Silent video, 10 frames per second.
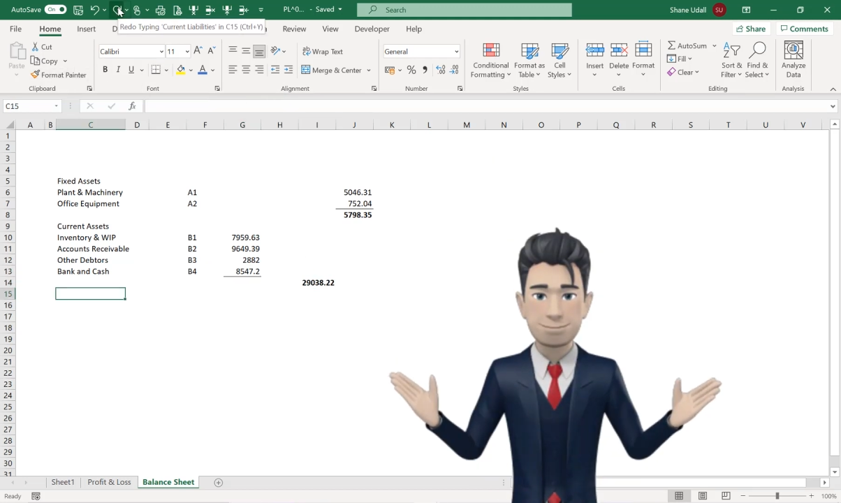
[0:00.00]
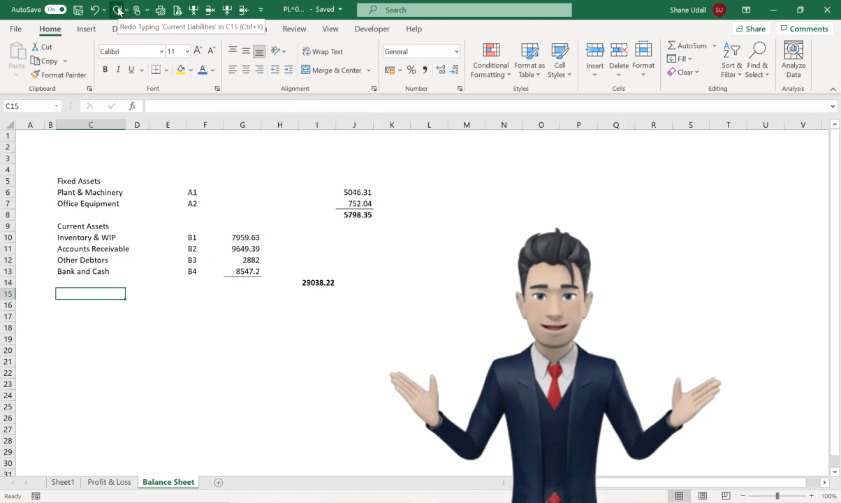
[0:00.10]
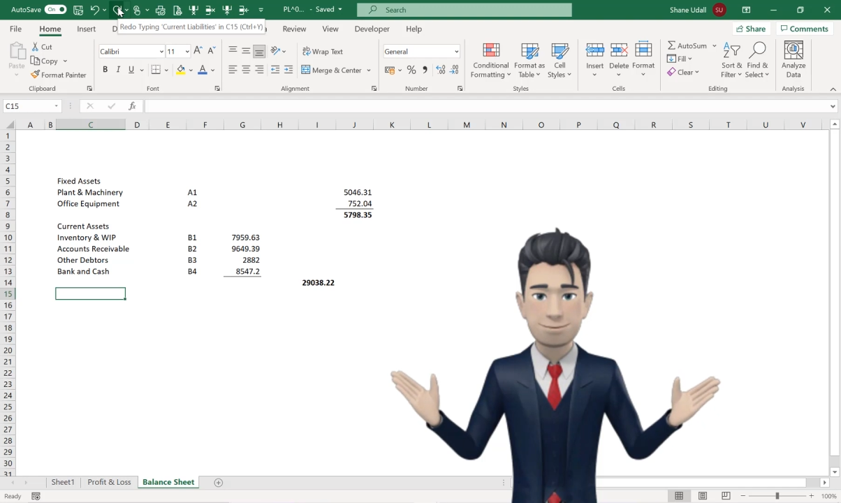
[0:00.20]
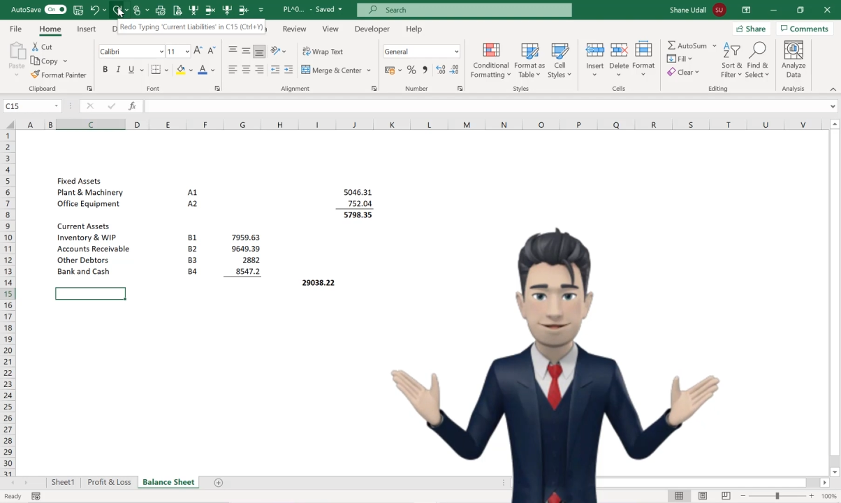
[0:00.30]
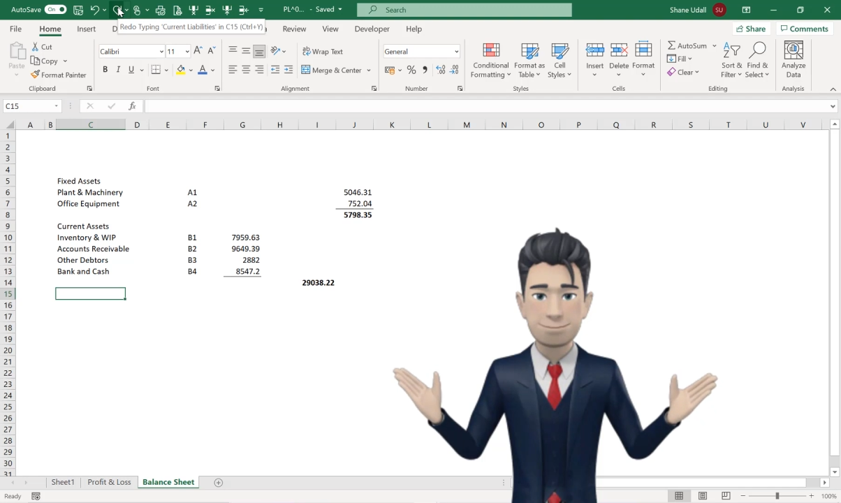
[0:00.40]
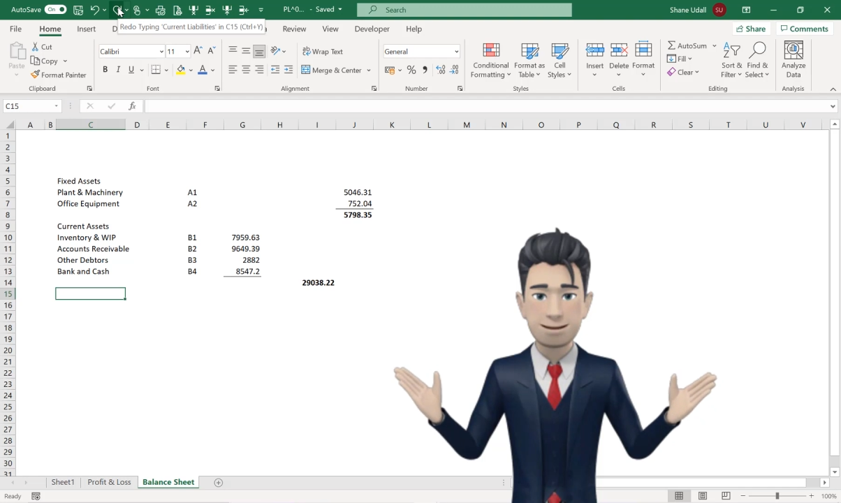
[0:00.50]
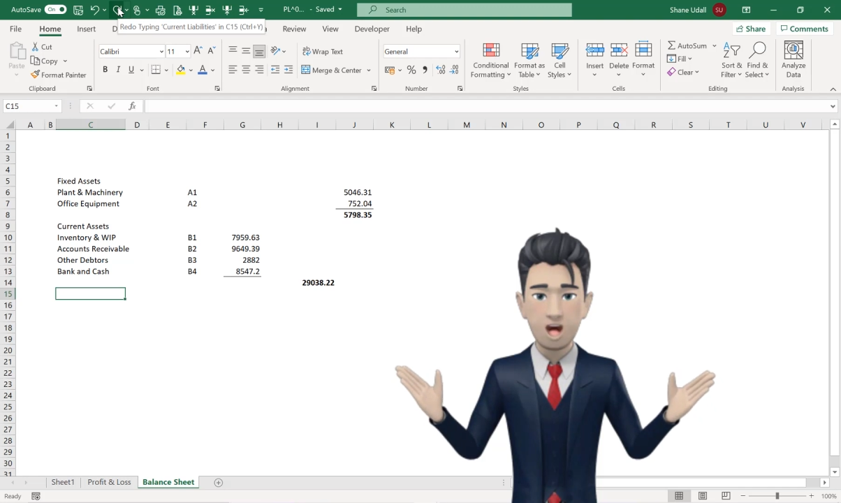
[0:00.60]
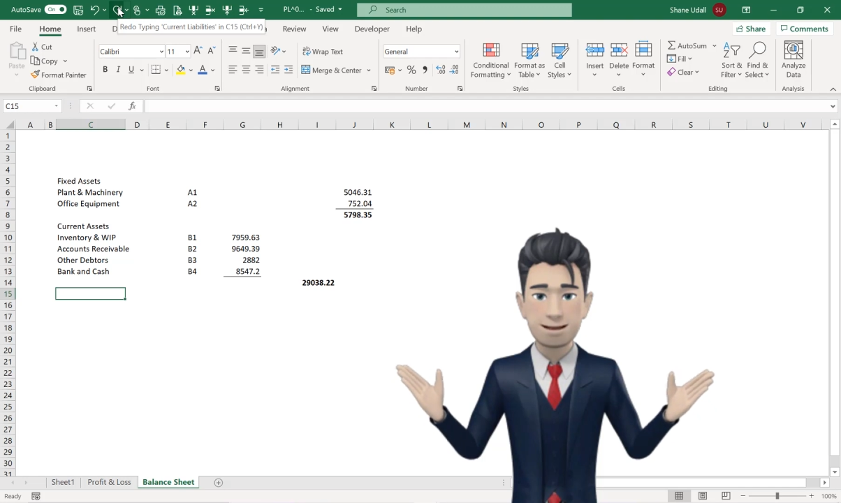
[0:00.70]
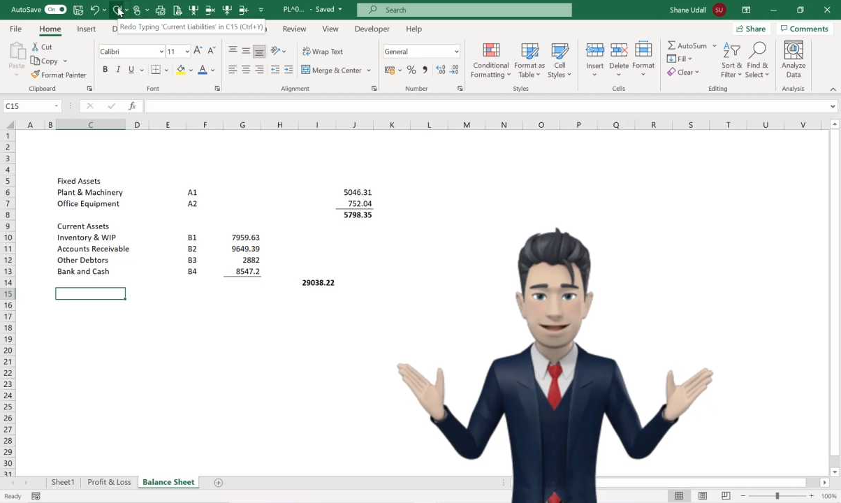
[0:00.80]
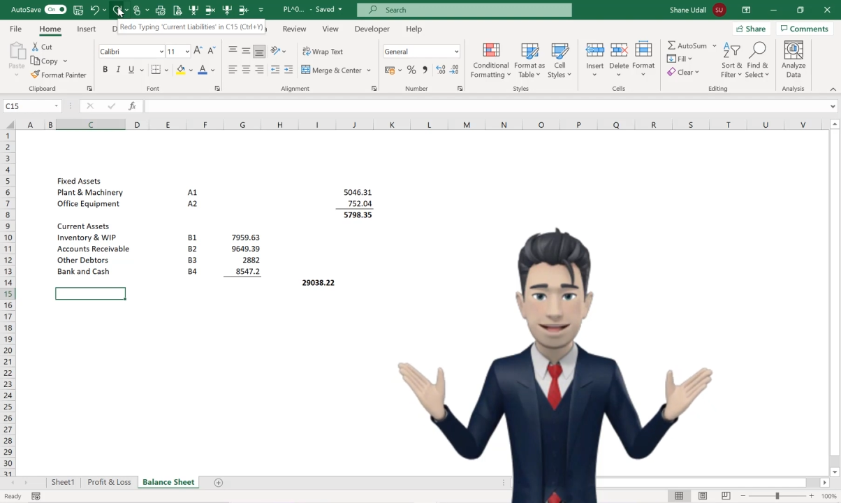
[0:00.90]
for our
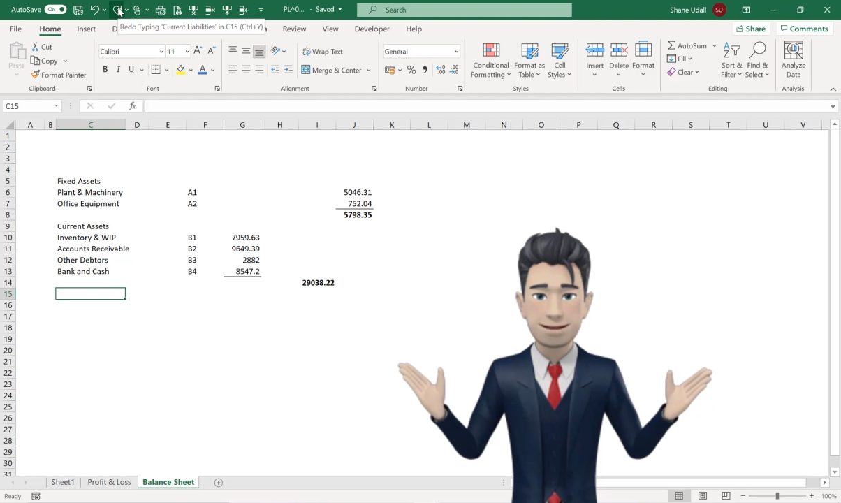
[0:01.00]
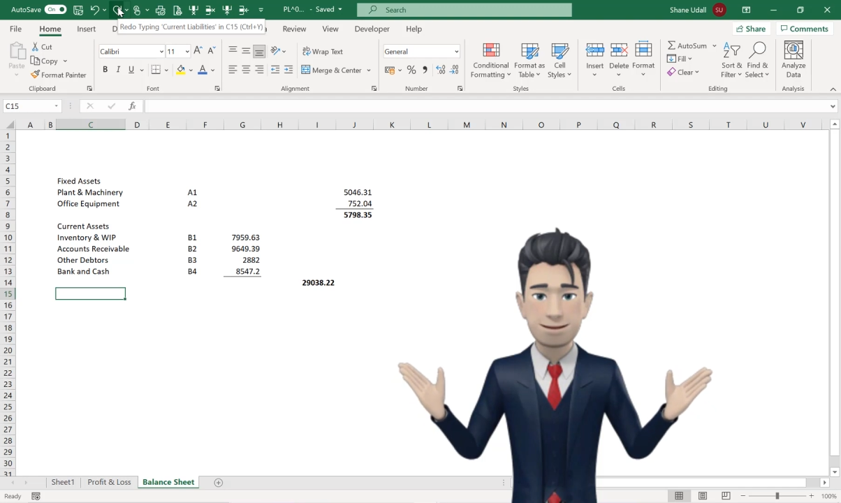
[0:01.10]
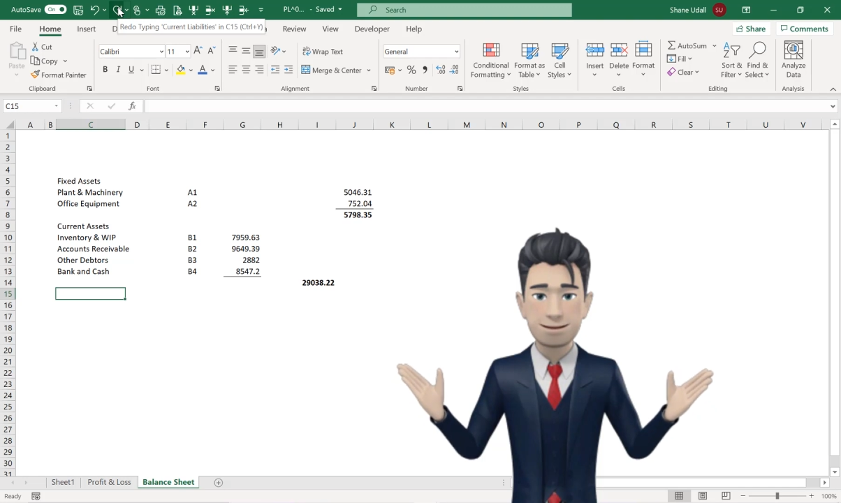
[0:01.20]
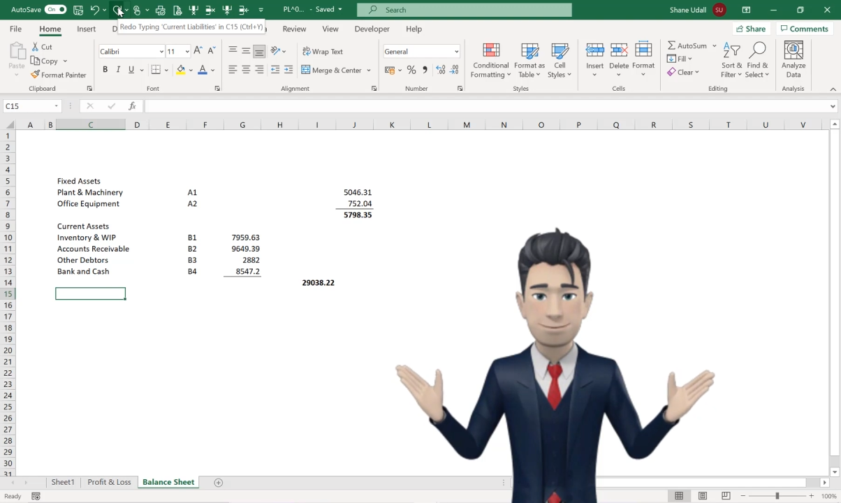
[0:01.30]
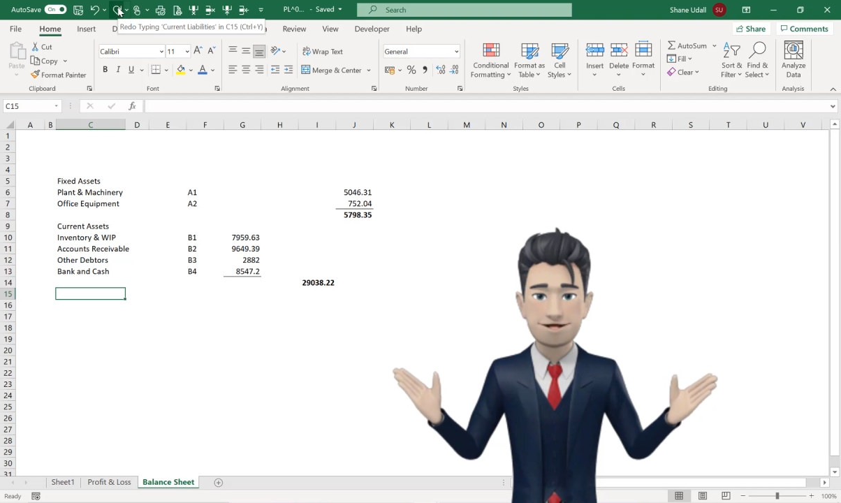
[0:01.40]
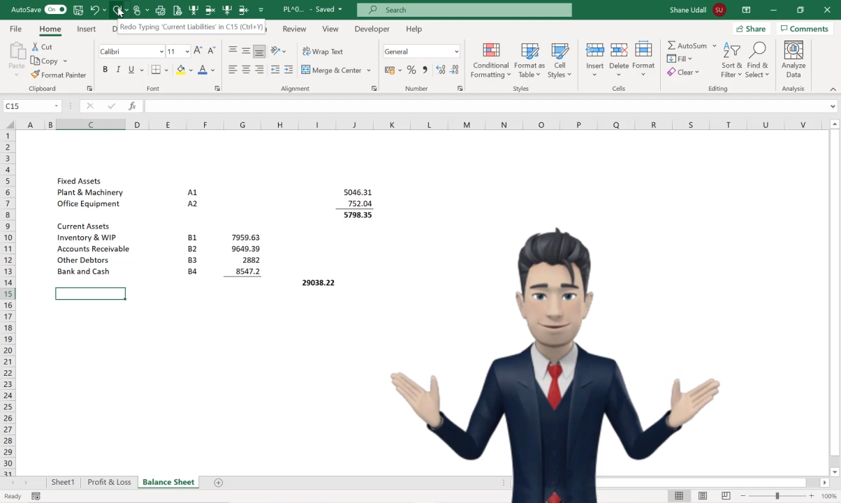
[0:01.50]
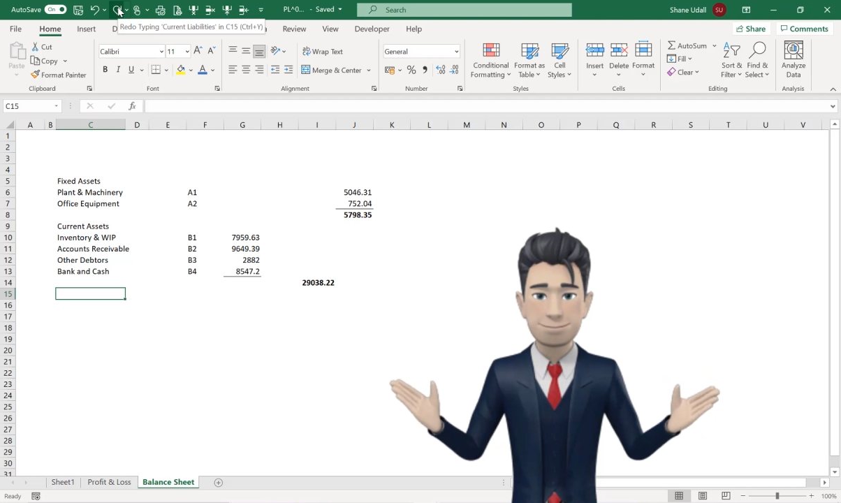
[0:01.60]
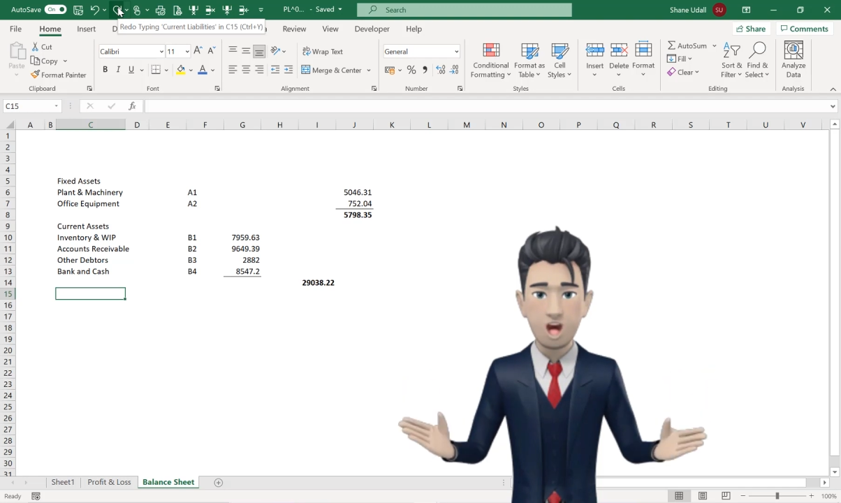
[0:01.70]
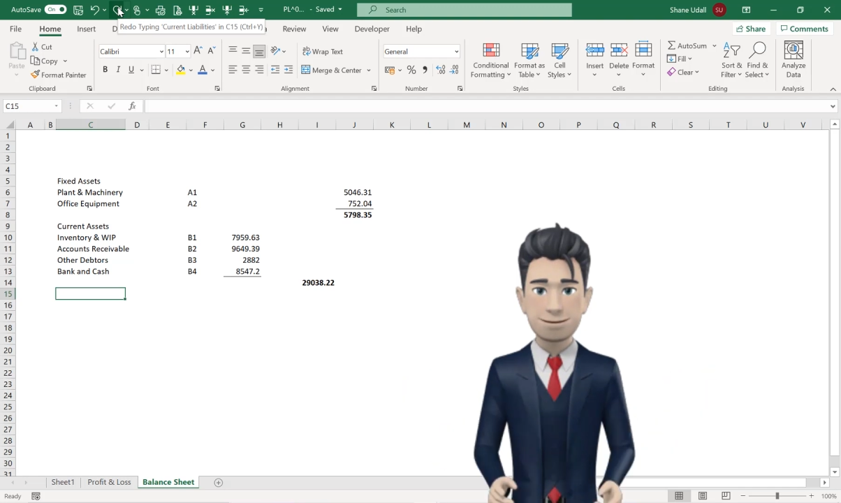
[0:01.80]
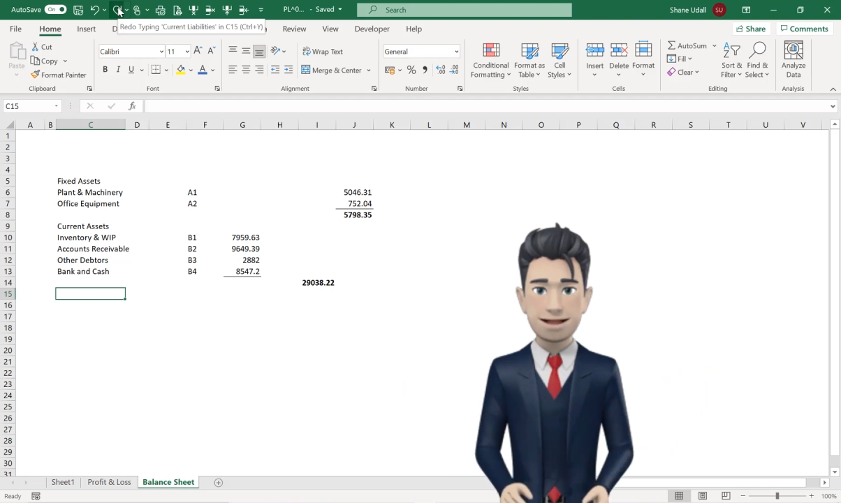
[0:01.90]
current
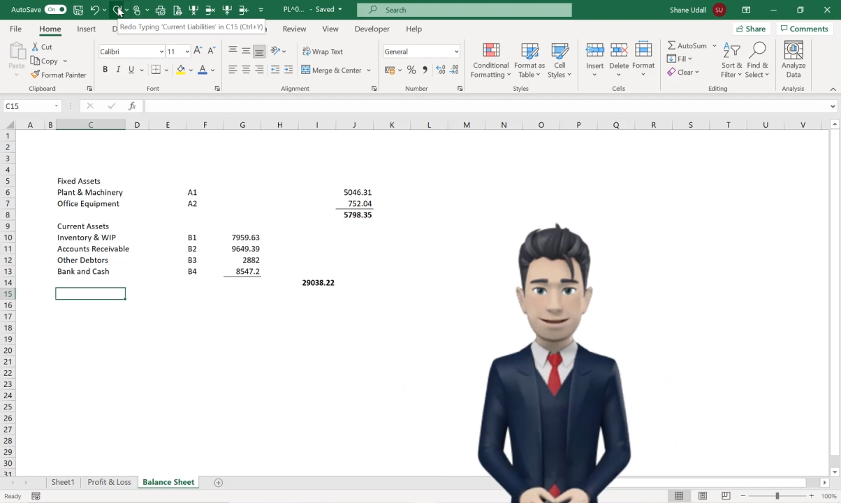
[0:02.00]
liabilities